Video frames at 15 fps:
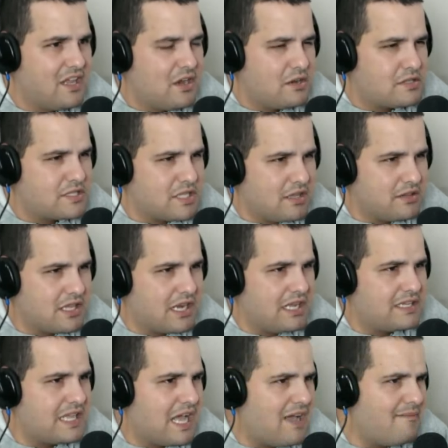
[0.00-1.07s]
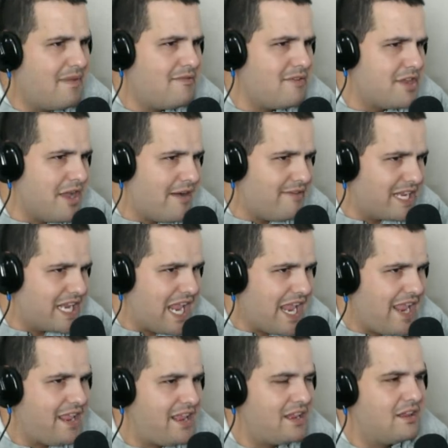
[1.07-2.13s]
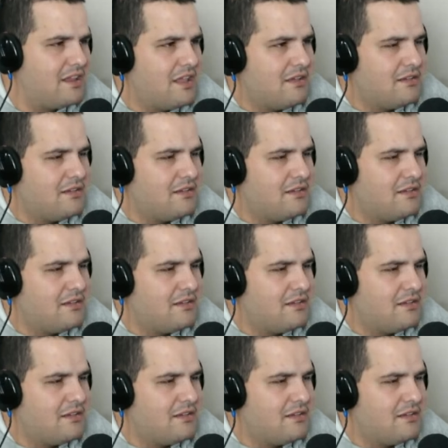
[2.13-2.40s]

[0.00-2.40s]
or something like that maybe you have a cane